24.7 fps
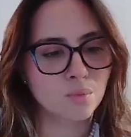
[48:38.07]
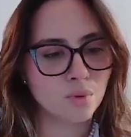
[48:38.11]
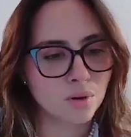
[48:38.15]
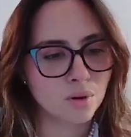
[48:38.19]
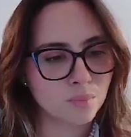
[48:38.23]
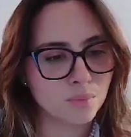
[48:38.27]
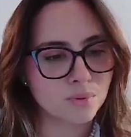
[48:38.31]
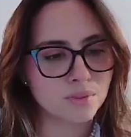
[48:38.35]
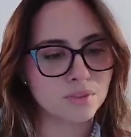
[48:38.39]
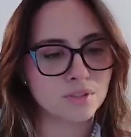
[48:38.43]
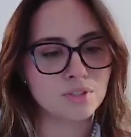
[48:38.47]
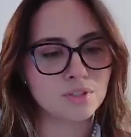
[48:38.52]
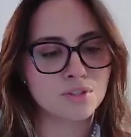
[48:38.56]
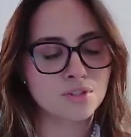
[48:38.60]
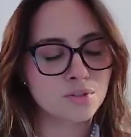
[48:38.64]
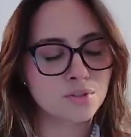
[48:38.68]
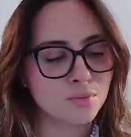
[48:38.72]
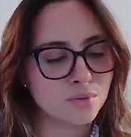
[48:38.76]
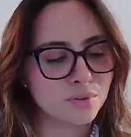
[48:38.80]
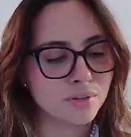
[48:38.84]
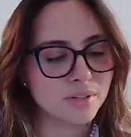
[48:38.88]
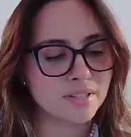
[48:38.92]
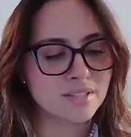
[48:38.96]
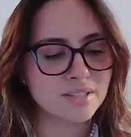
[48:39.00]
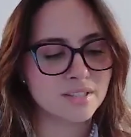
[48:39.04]
work with these
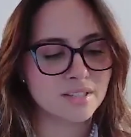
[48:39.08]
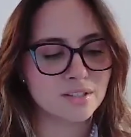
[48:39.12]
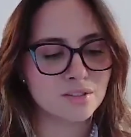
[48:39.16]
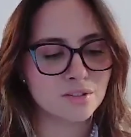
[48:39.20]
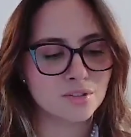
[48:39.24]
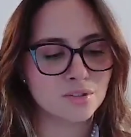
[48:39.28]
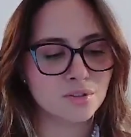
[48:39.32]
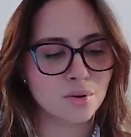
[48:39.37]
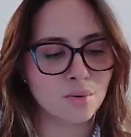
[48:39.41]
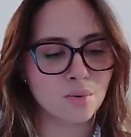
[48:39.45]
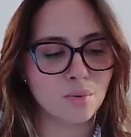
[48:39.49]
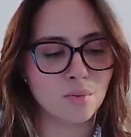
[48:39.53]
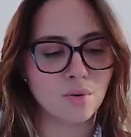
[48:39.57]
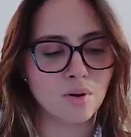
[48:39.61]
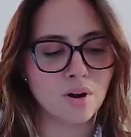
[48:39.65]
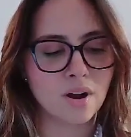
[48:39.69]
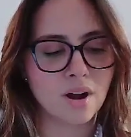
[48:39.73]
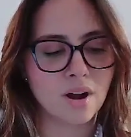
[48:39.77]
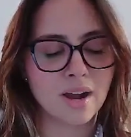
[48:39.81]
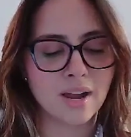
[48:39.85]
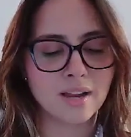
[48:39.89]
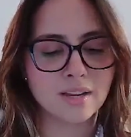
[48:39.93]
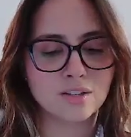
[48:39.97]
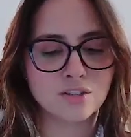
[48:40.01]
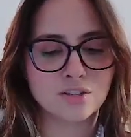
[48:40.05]
students. And so
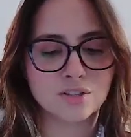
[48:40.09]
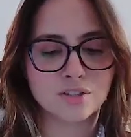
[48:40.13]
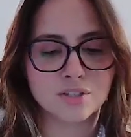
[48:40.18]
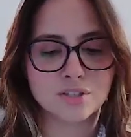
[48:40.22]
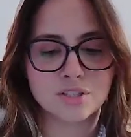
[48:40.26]
I